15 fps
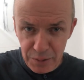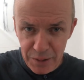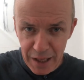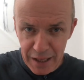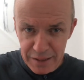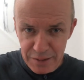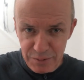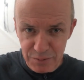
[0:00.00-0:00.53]

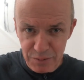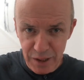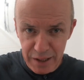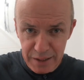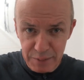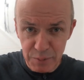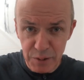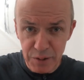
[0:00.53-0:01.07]
that's right.
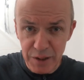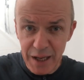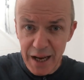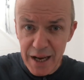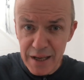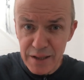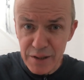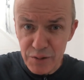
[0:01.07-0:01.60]
We're going to
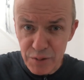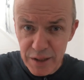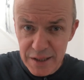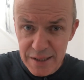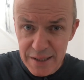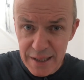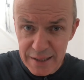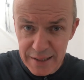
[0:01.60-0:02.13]

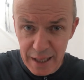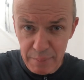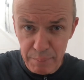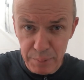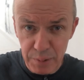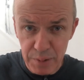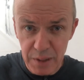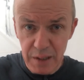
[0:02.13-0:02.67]
increase the
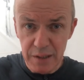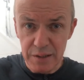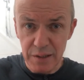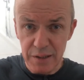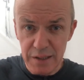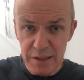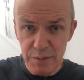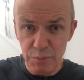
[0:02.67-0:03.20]
tempo. So
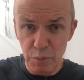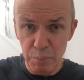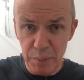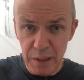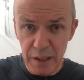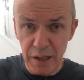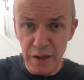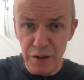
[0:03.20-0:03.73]
this will
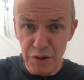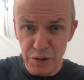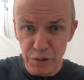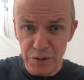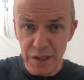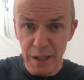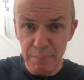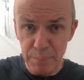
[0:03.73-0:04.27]
be our new
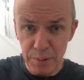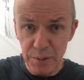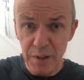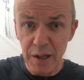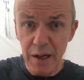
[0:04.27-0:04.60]
tempo.